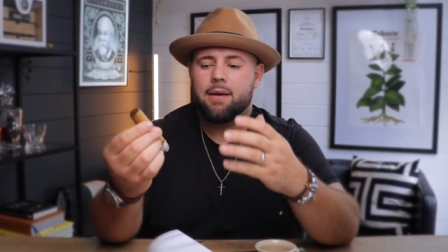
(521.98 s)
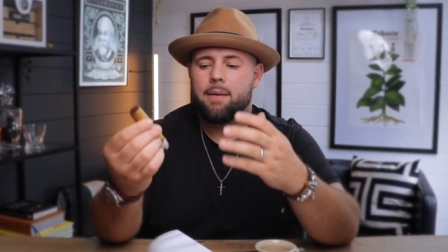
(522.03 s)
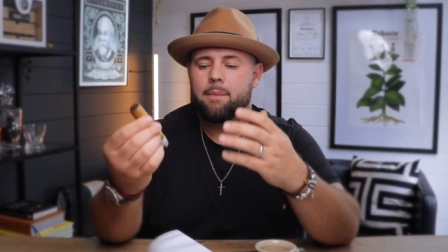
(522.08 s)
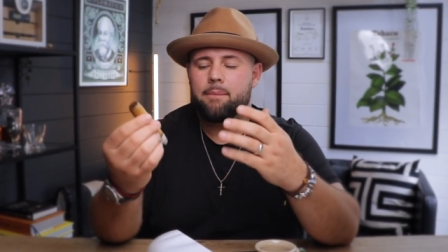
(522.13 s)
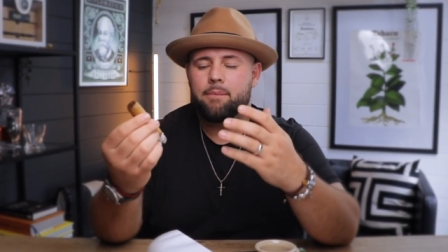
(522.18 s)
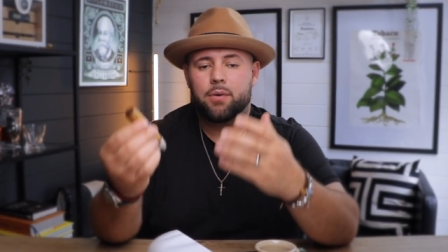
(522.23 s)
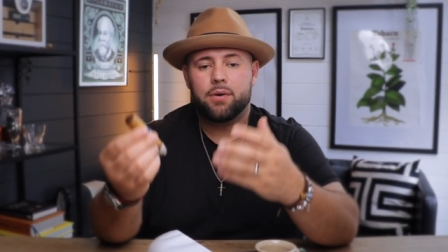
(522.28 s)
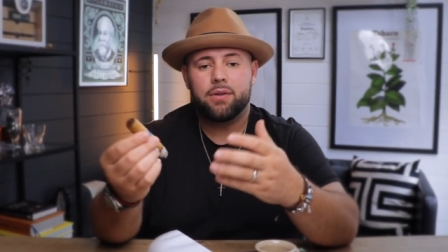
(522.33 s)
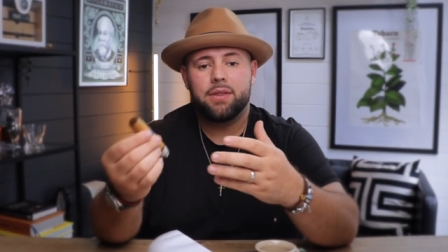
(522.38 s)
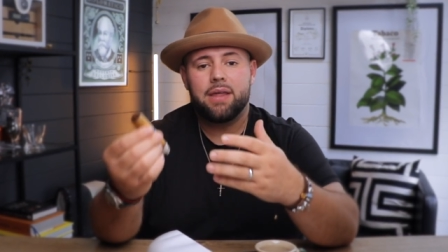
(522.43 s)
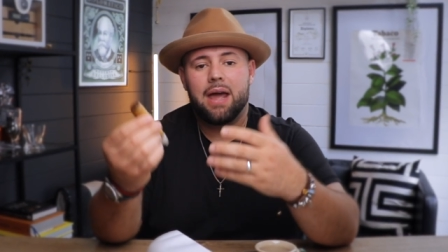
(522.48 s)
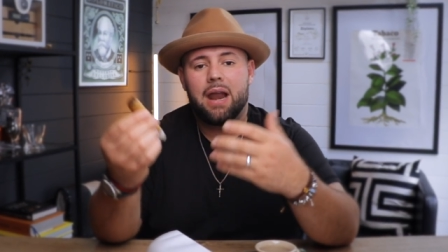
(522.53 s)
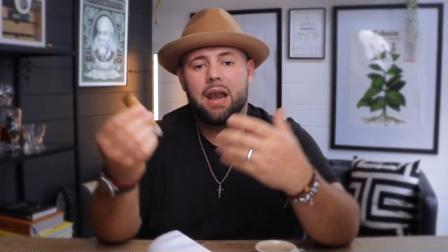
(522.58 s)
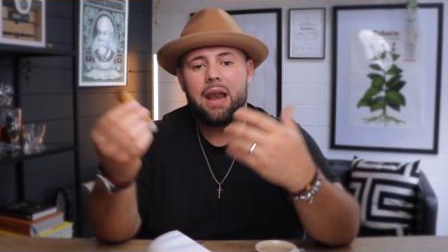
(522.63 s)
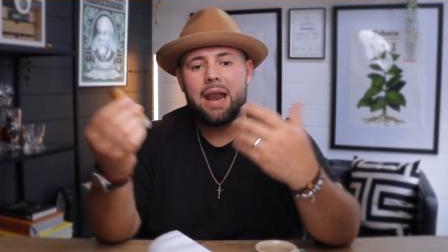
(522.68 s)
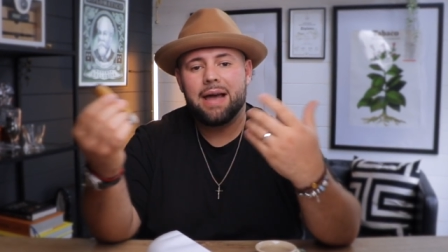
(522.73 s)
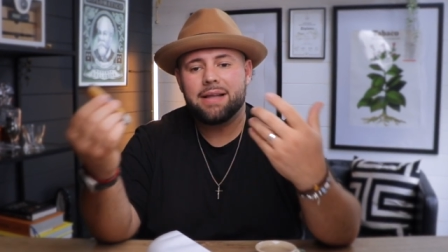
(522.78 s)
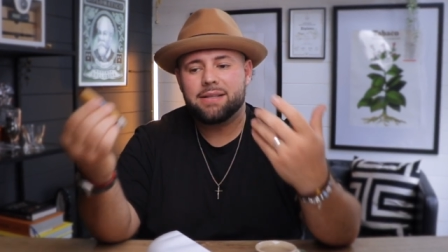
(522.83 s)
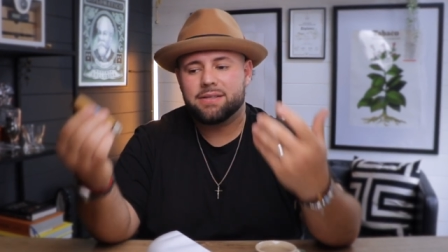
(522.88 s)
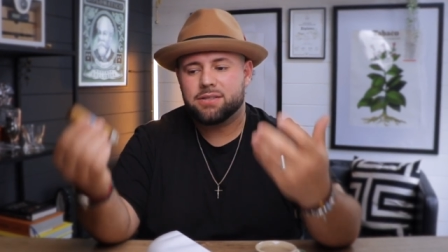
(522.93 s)
body and
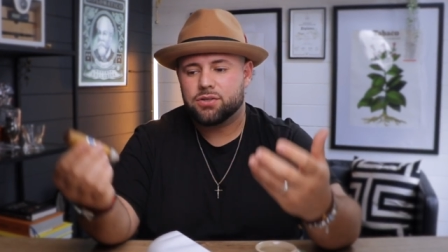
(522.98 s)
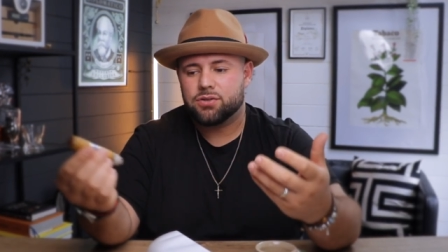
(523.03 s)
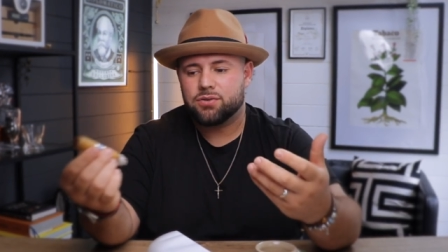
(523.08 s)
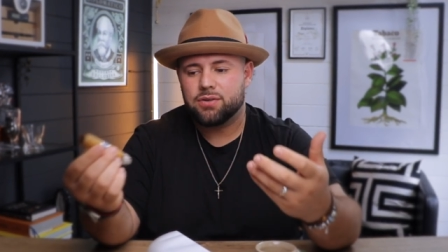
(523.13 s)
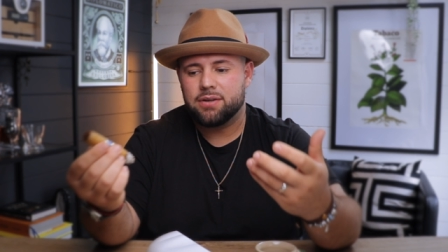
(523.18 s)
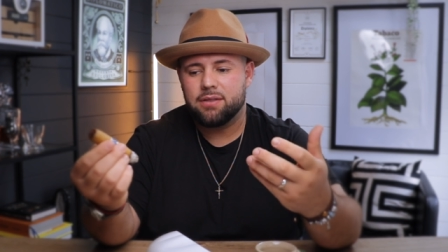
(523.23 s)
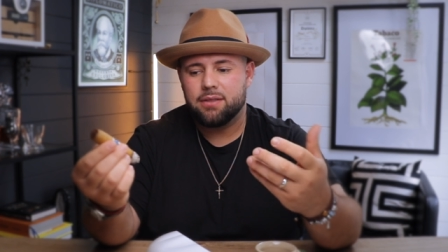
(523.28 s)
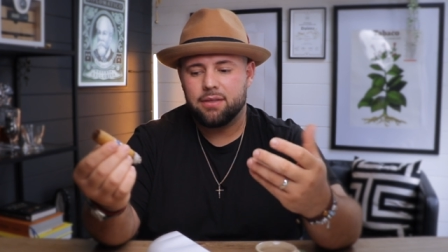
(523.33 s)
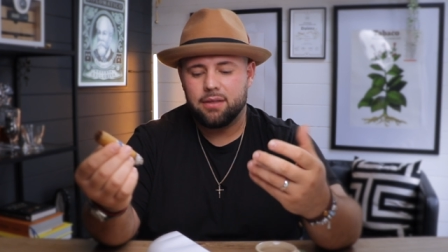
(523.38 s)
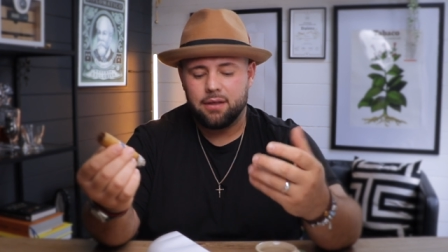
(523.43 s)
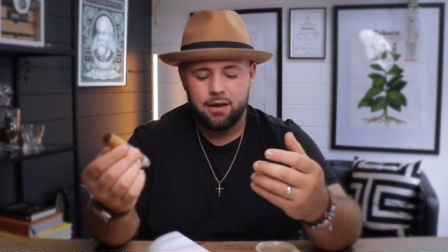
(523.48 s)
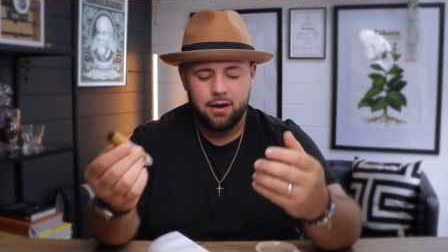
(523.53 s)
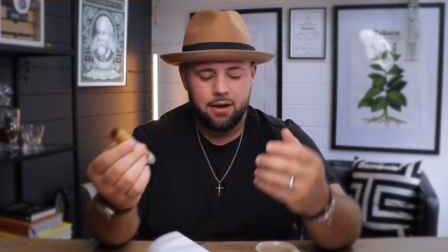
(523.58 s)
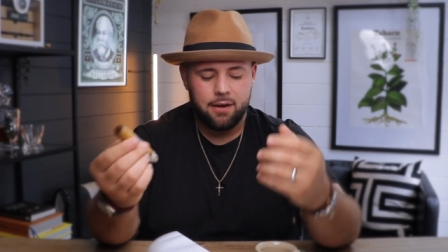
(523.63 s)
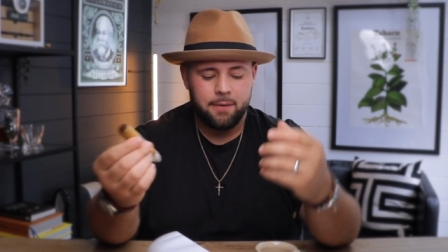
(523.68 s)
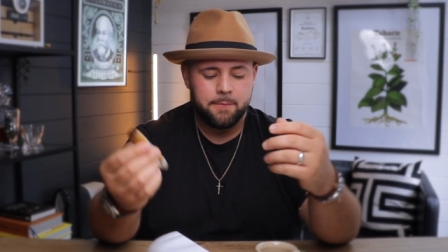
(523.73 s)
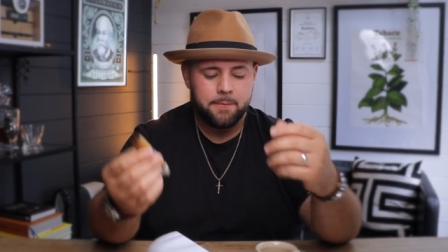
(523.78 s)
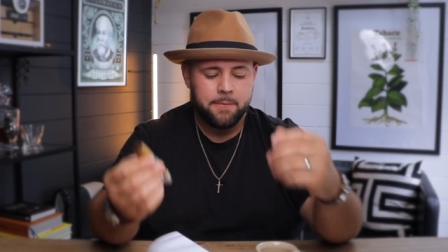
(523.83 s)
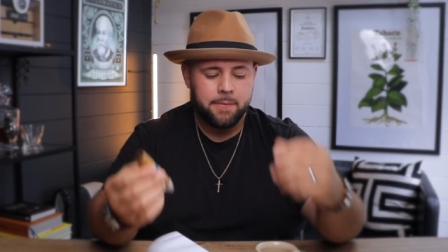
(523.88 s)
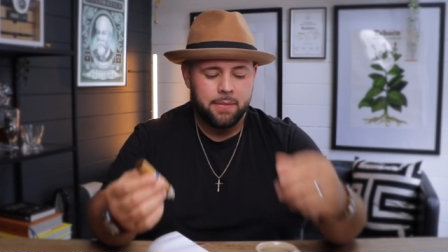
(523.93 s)
light strength
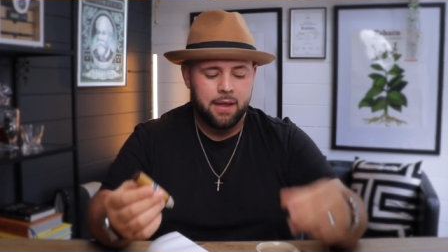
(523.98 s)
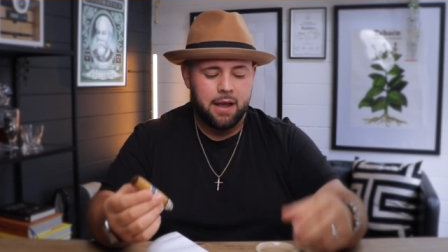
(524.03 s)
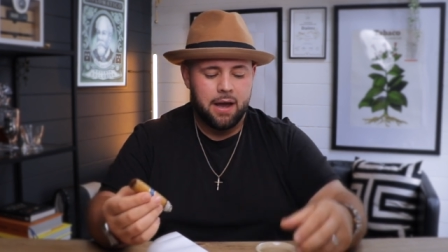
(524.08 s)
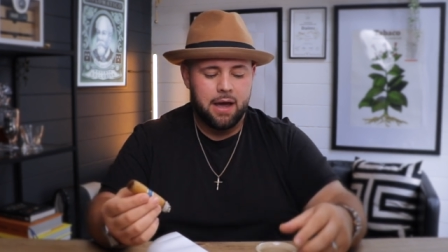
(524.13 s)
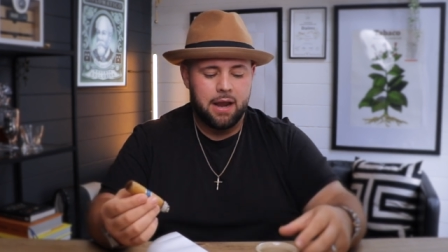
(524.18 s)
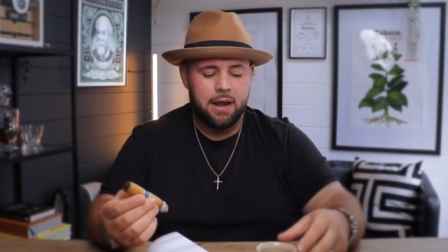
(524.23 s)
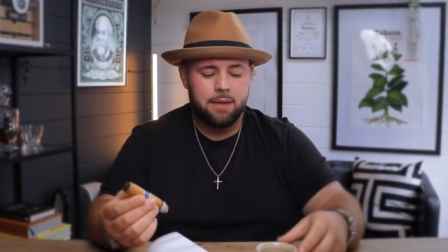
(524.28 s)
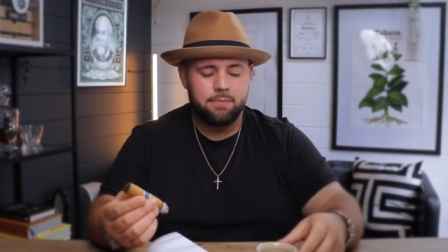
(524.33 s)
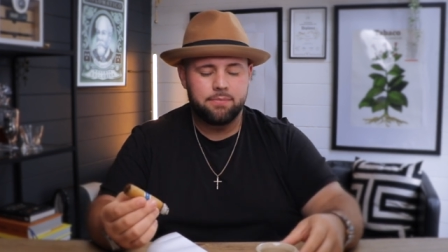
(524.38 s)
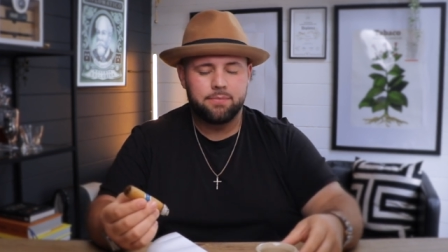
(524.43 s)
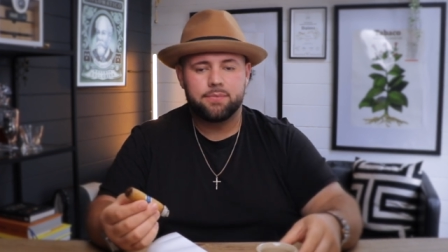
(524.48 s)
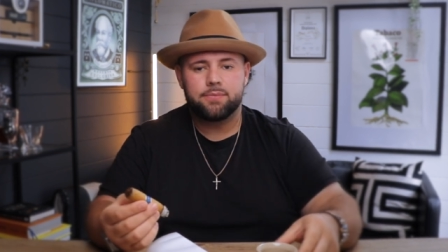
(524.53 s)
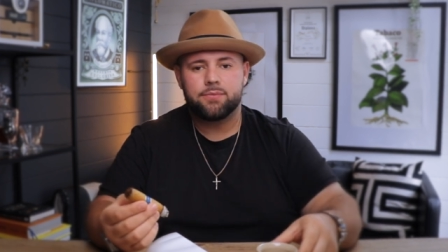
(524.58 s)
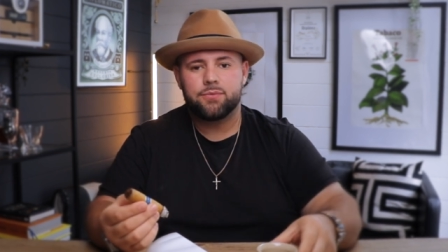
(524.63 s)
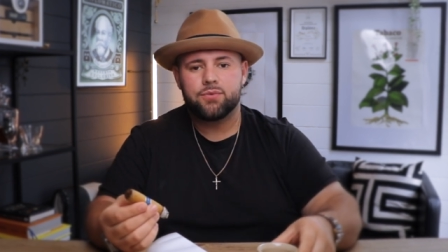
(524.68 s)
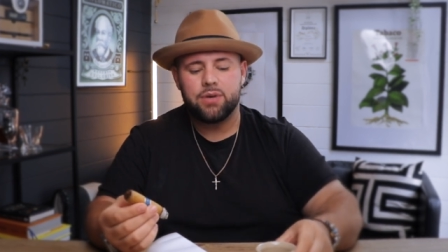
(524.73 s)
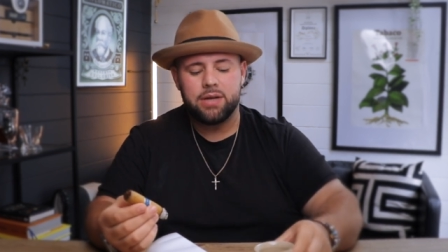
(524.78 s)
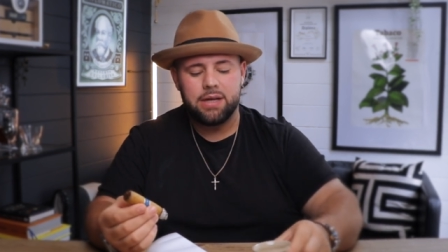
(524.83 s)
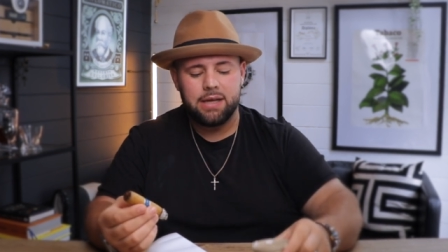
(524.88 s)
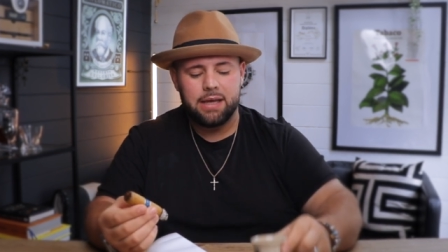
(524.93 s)
cigar, and I'm
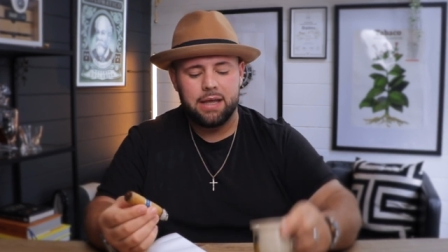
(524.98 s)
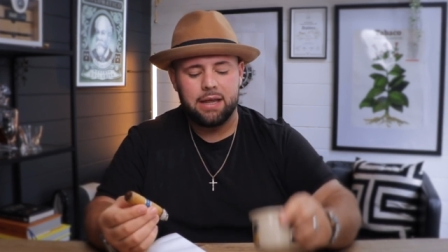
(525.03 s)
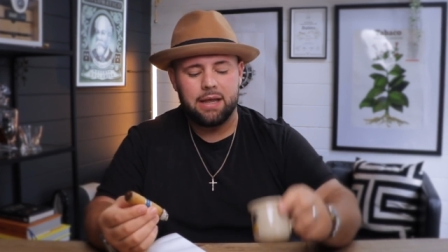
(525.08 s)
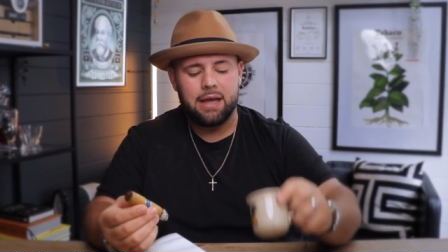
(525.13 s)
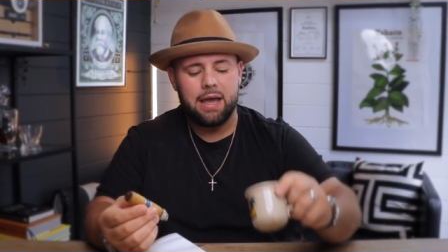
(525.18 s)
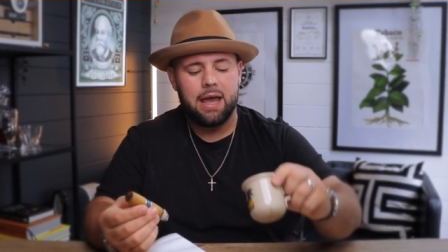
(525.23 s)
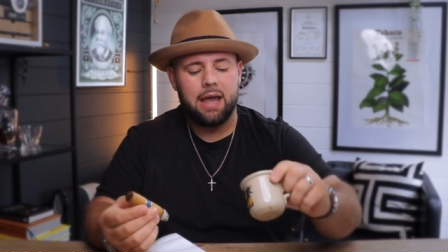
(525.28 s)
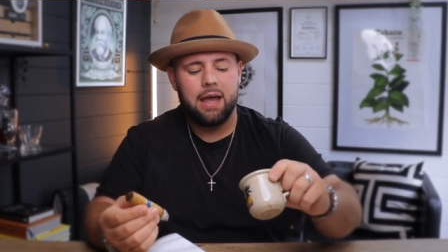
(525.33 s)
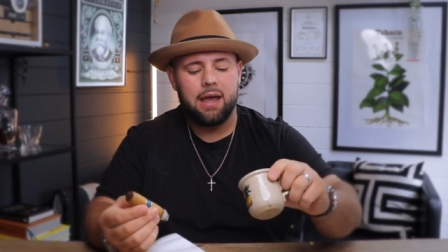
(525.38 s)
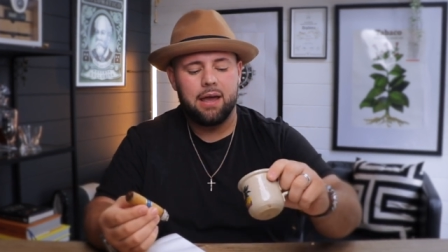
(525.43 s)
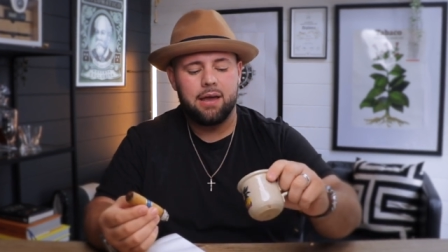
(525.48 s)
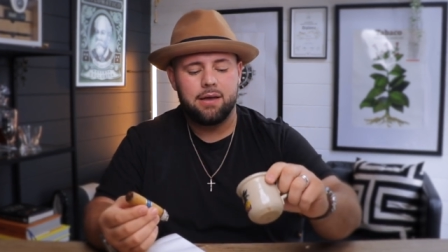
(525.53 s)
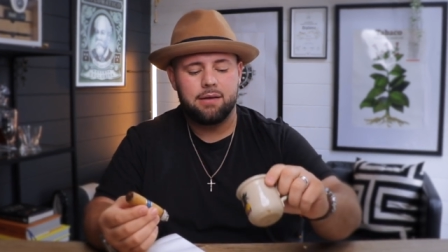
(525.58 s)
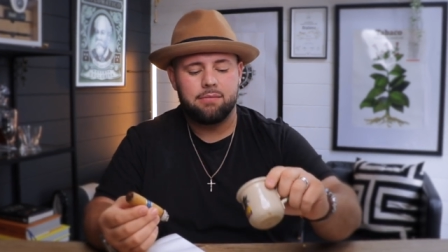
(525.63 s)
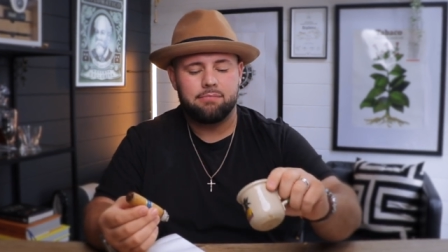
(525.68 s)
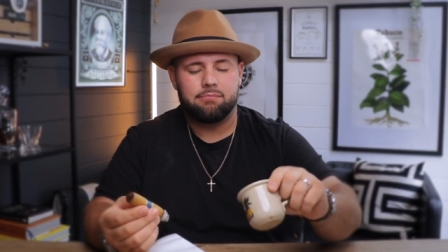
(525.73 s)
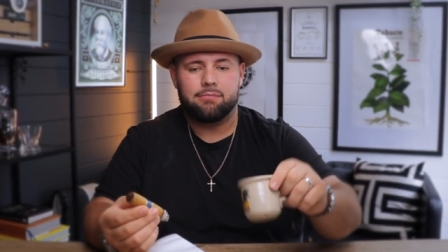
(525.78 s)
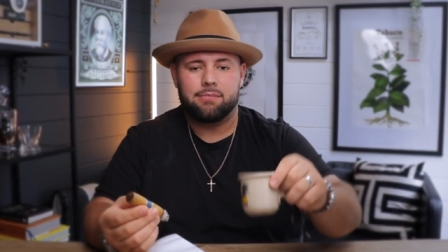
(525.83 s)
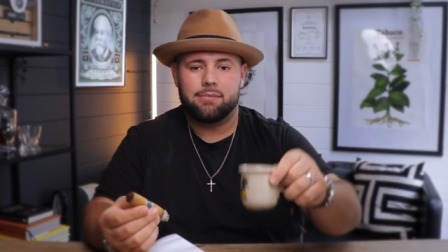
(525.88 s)
drinking a